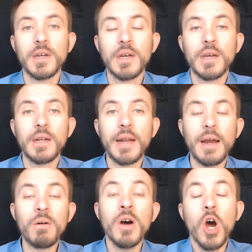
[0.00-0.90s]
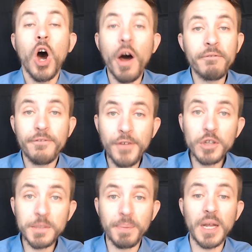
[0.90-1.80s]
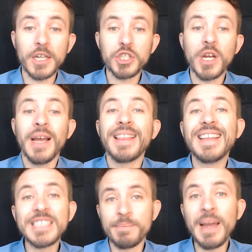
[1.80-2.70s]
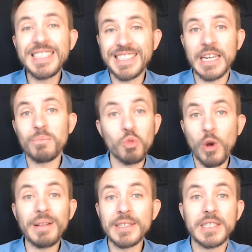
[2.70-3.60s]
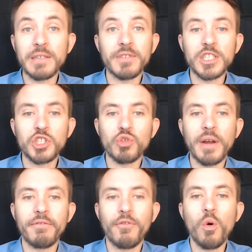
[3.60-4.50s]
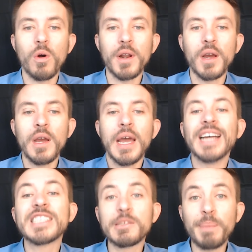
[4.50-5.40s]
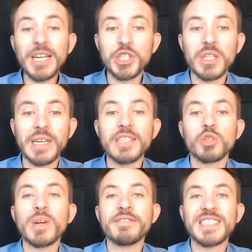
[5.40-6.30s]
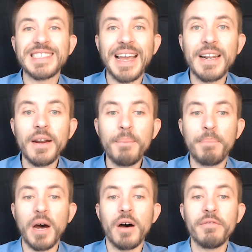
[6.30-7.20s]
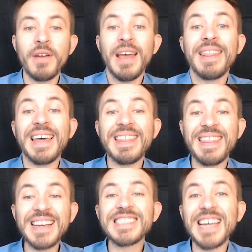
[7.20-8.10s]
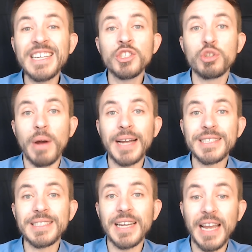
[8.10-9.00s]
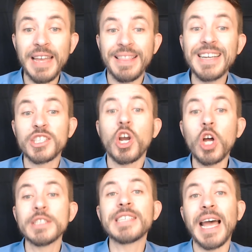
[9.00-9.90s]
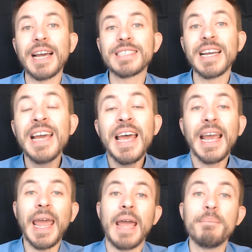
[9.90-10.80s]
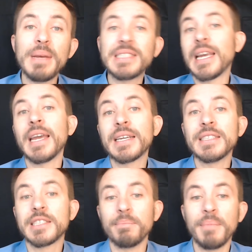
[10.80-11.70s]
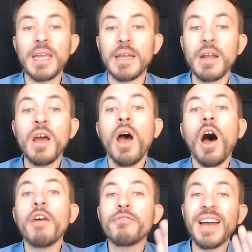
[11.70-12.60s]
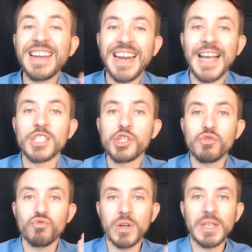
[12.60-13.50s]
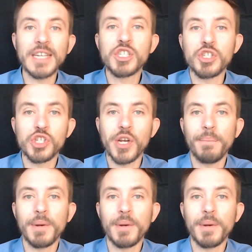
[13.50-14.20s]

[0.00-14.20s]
Now, on first blush, this may seem relatively straightforward, especially as we have stated above that this interest in this context can be taken to mean a financial relationship.